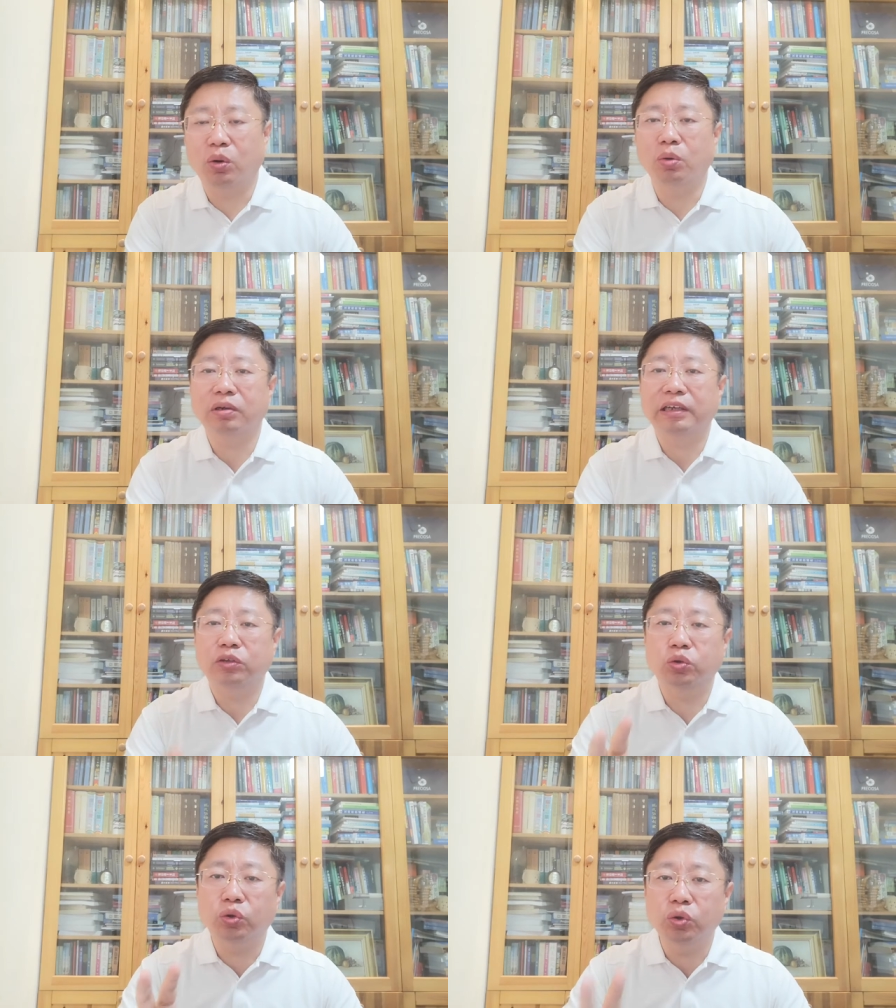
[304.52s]

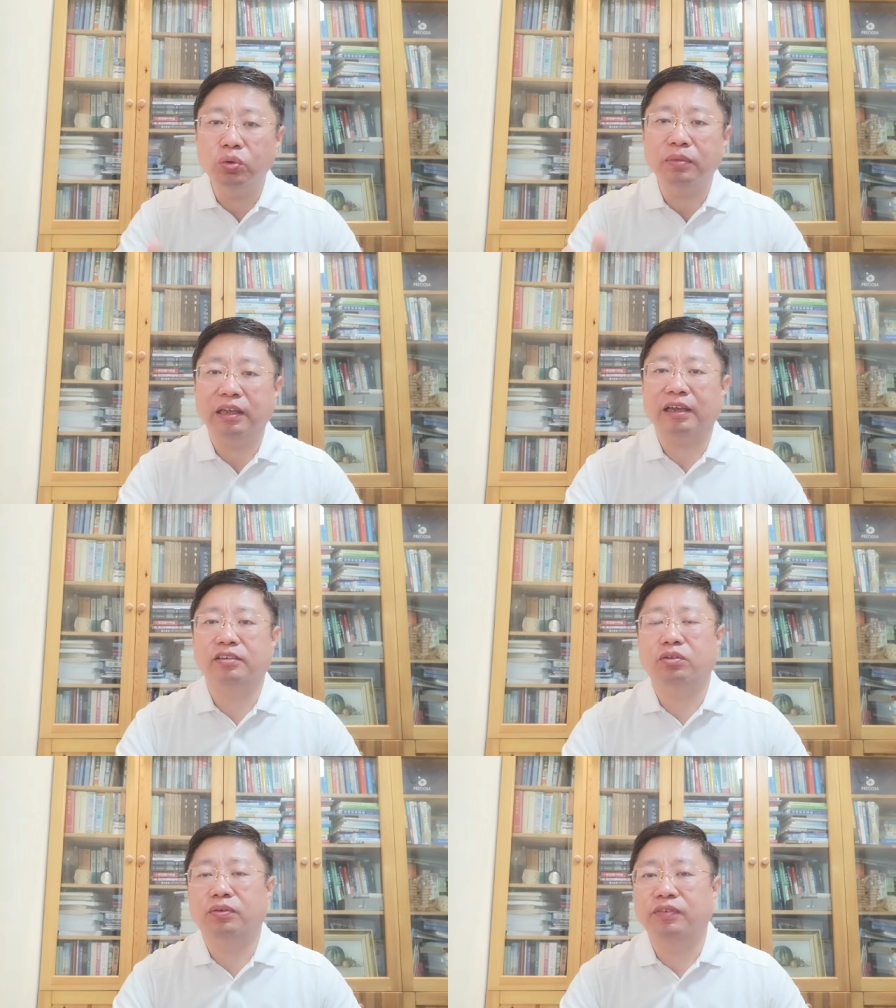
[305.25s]
only 2
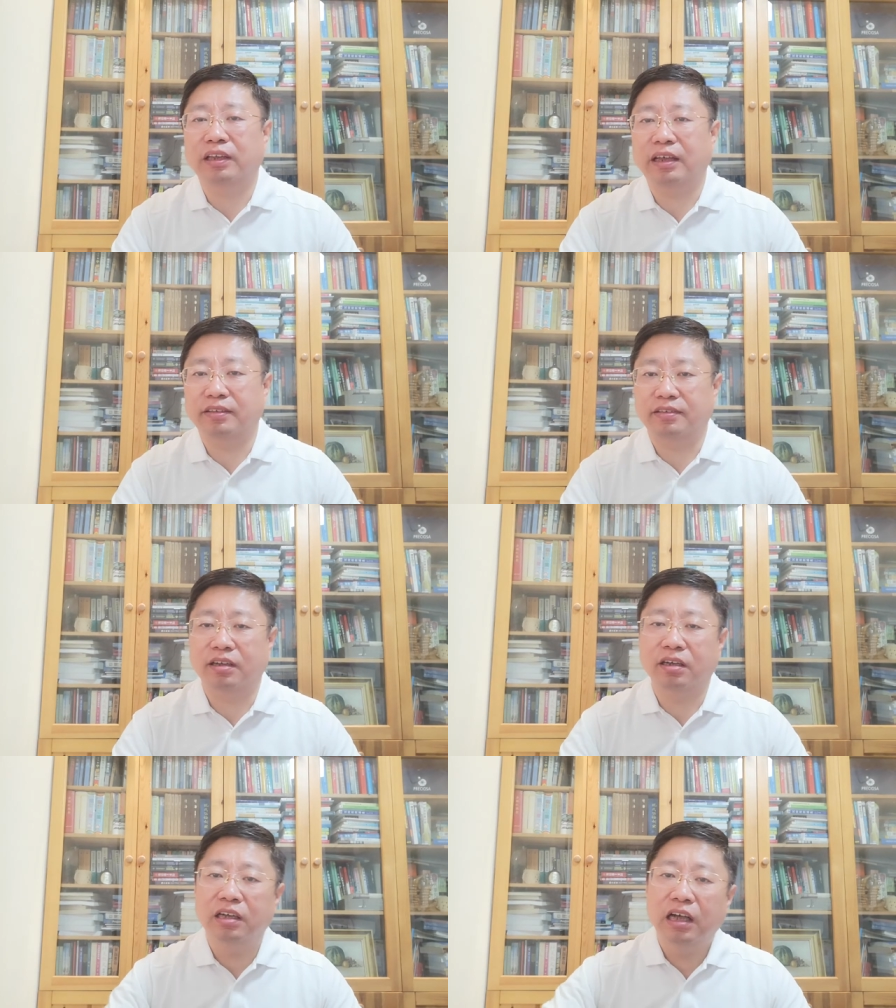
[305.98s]
minutes to finish
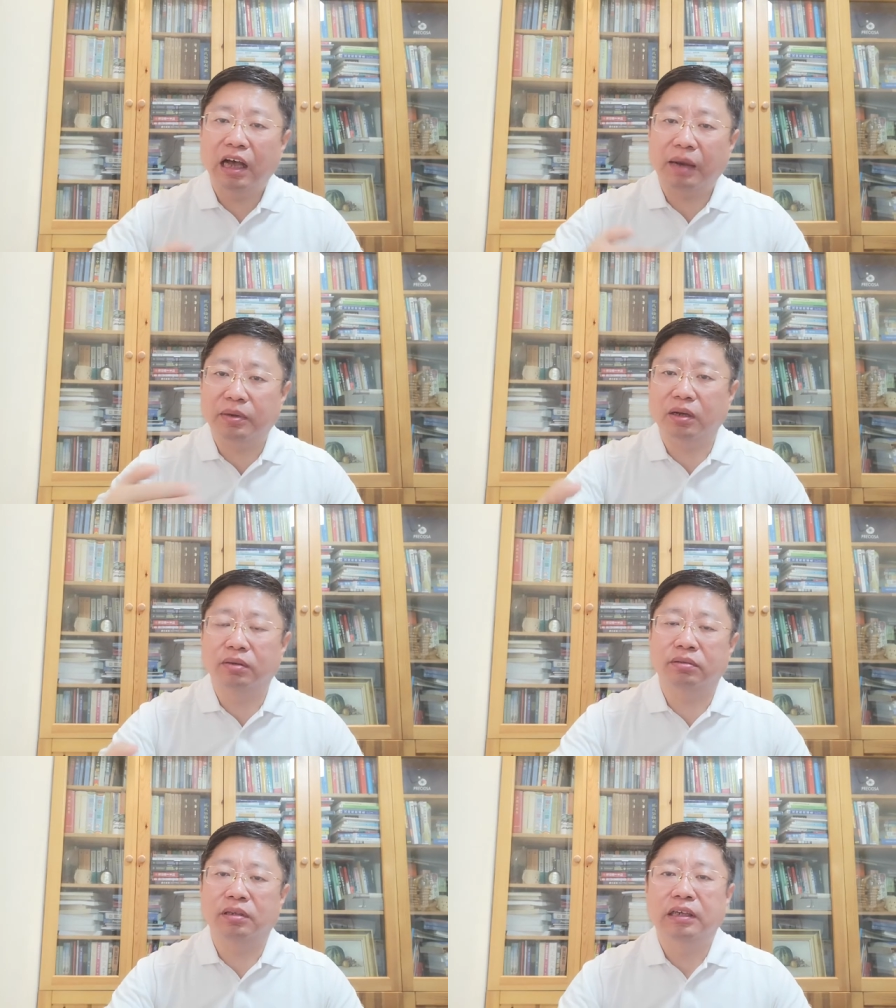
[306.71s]
the
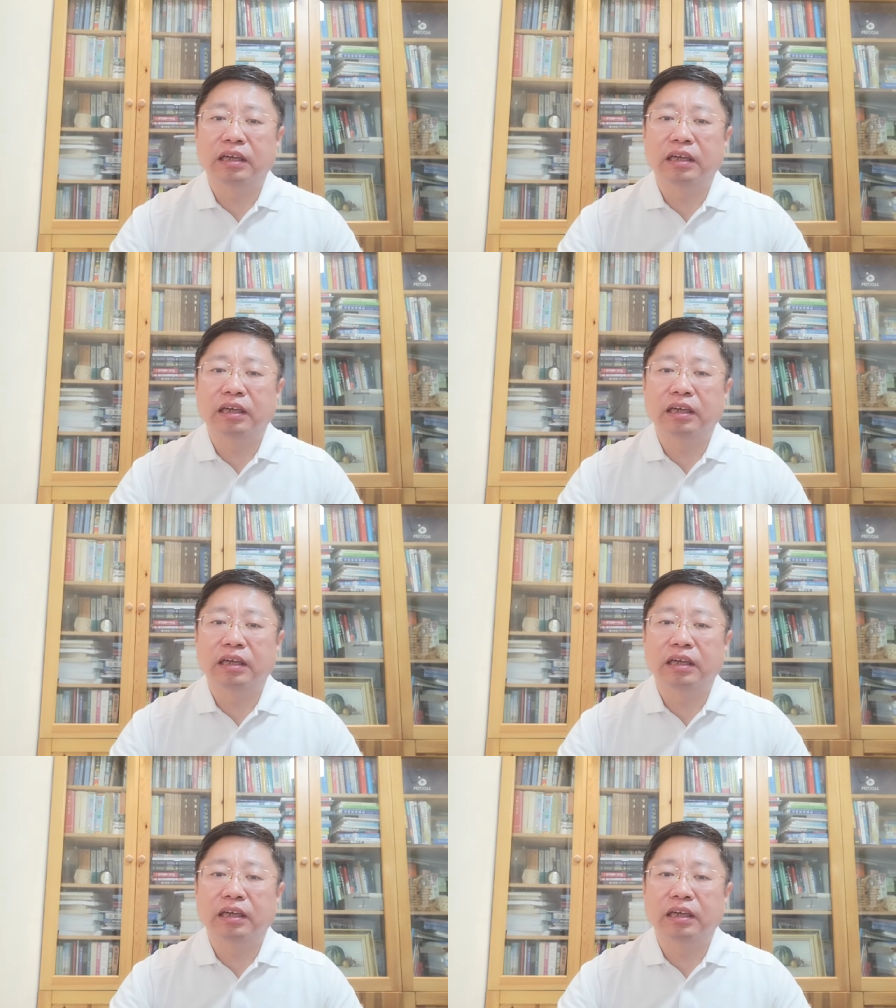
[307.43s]
upload.